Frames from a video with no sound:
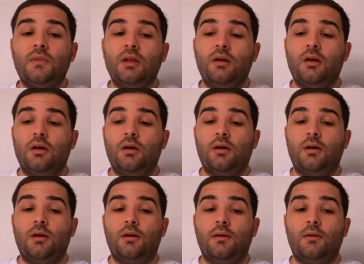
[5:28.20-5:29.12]

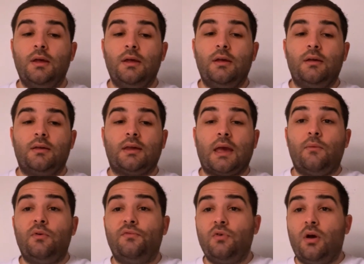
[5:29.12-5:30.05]
Can
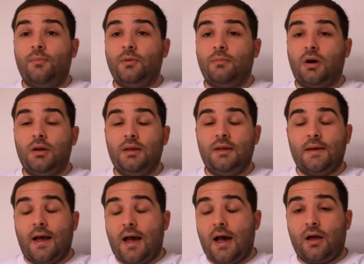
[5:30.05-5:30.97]
we free up the money?
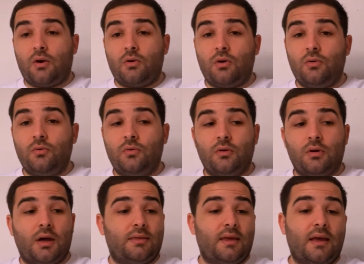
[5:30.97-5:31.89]
I don't know.
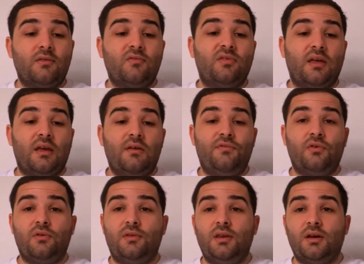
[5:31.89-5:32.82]
At the end of the day,
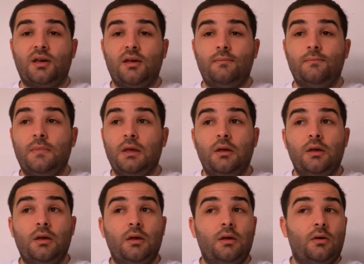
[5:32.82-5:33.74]
Fiorentina can
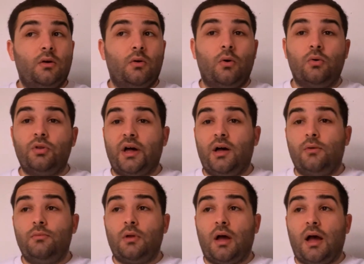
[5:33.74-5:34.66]
hold
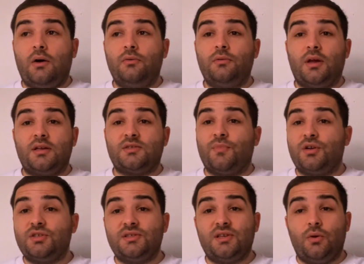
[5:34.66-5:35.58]
out as
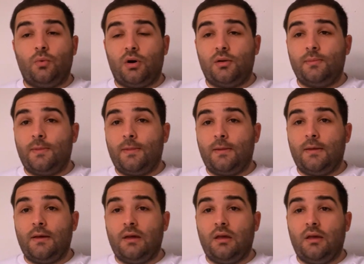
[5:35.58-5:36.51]
much as they want.
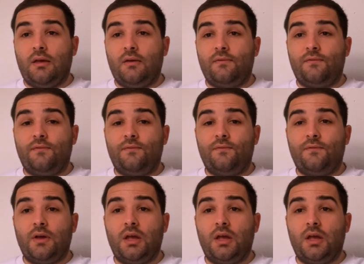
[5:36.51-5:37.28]
If